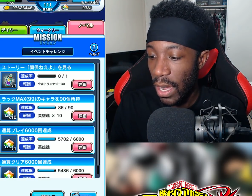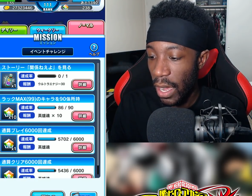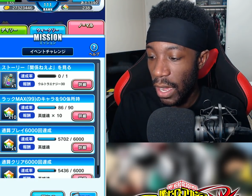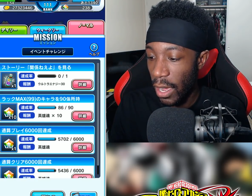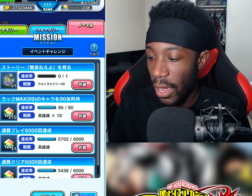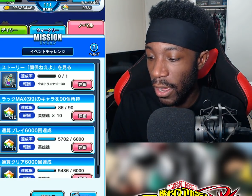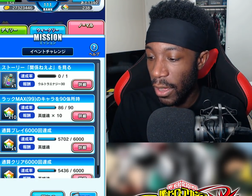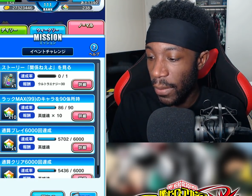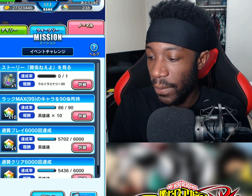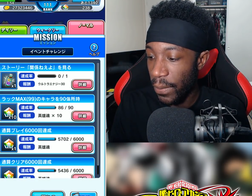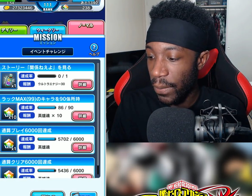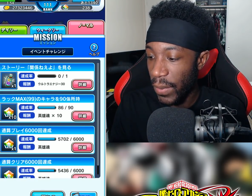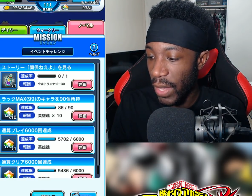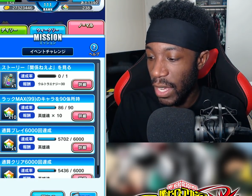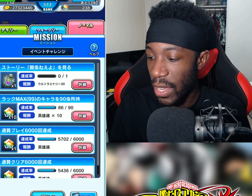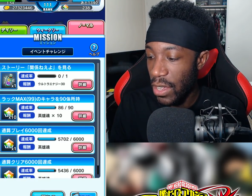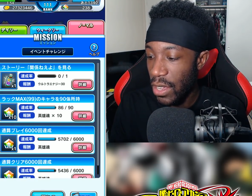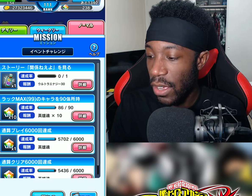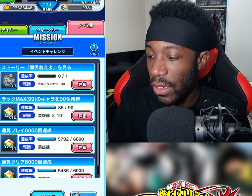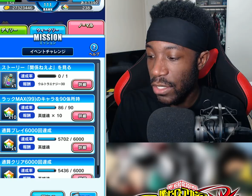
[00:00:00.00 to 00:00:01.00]
um,
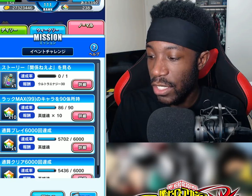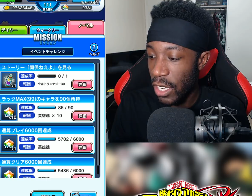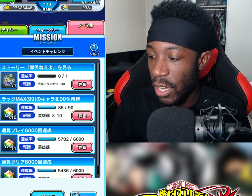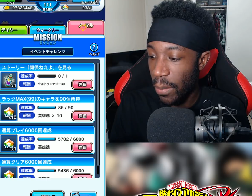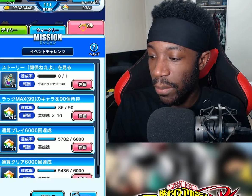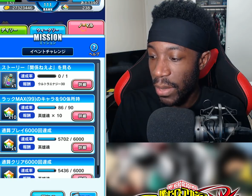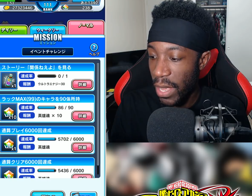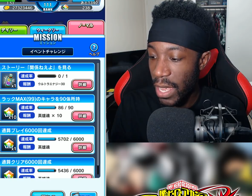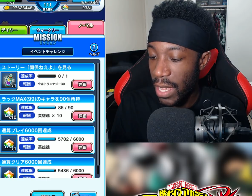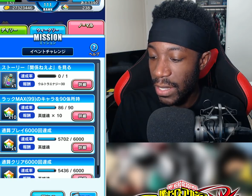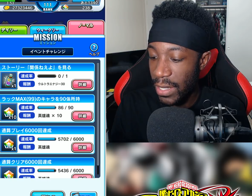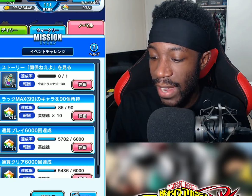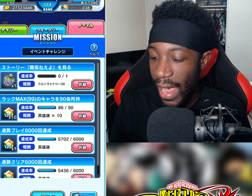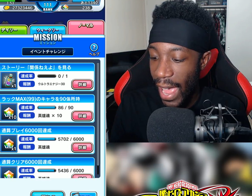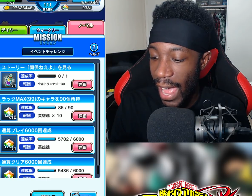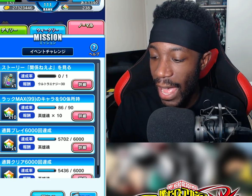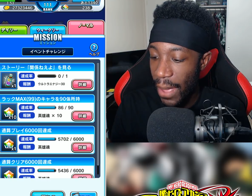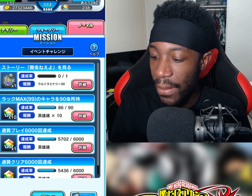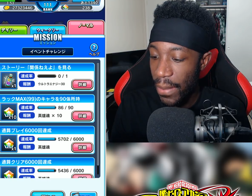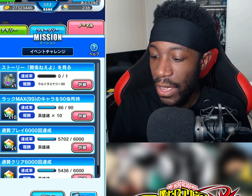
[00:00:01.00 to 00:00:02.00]
and you go to the pink
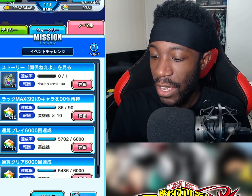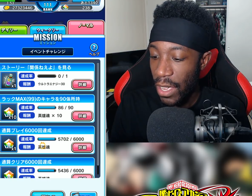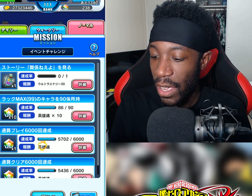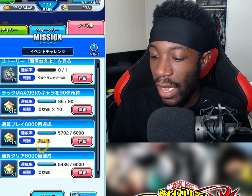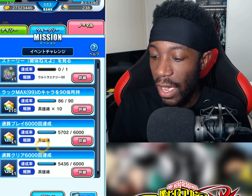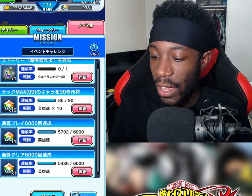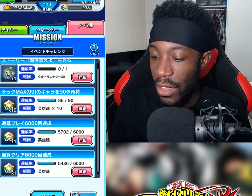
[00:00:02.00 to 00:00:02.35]
tab uh,